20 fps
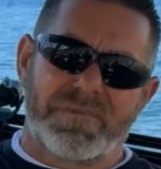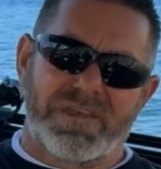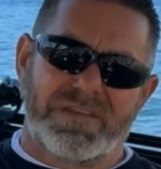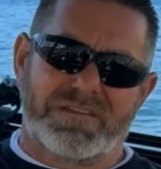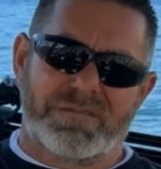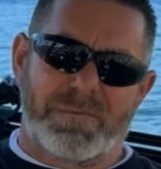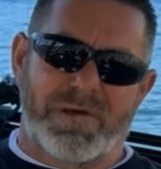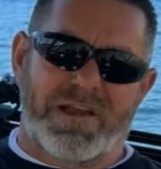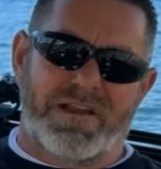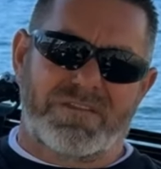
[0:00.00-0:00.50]

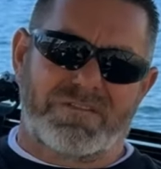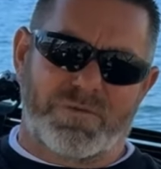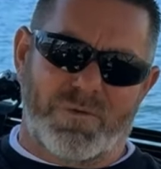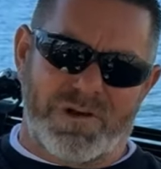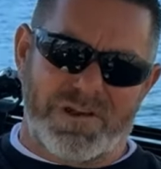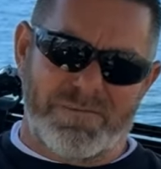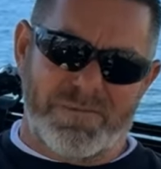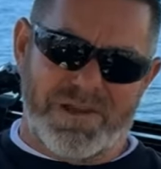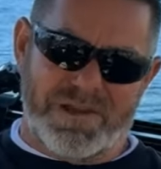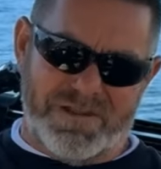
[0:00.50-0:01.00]
It's about a
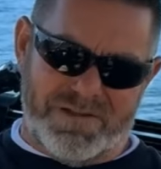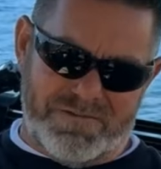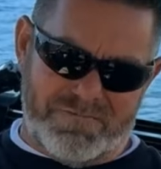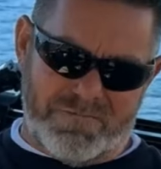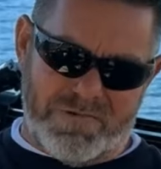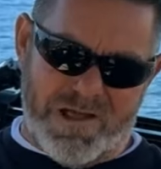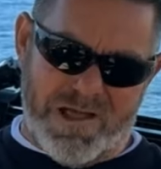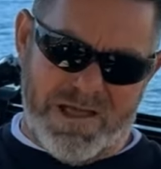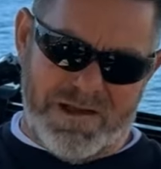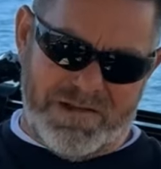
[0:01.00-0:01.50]
20 minute
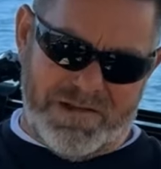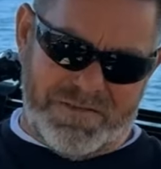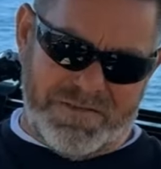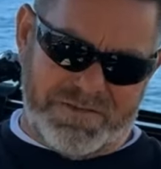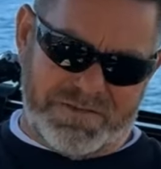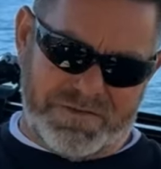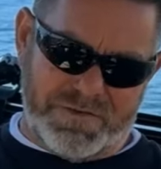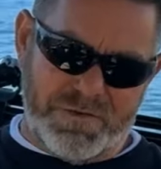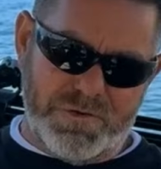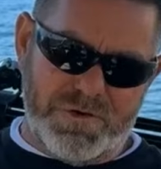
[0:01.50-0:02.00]
ride on
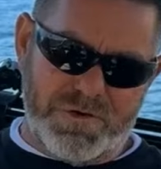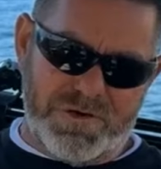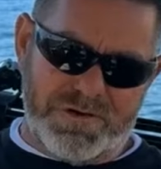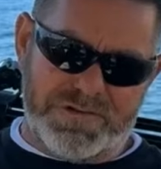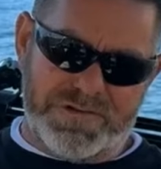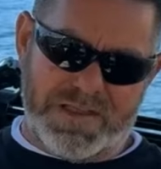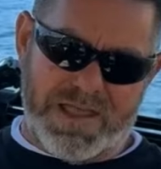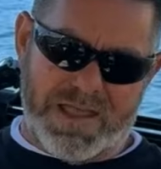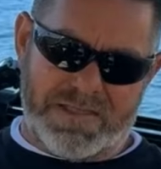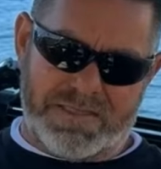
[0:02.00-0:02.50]
the scooter
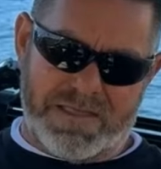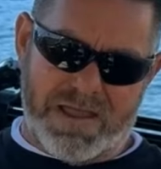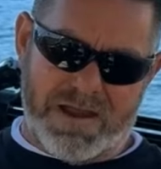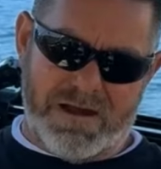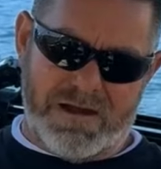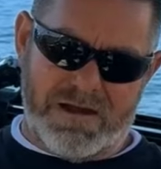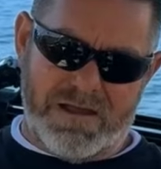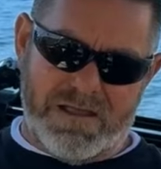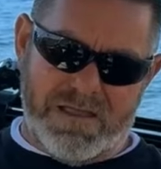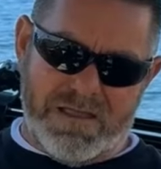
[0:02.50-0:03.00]
to get
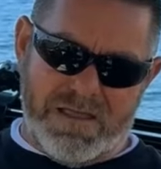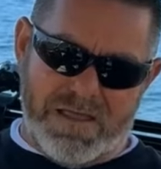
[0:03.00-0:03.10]
there.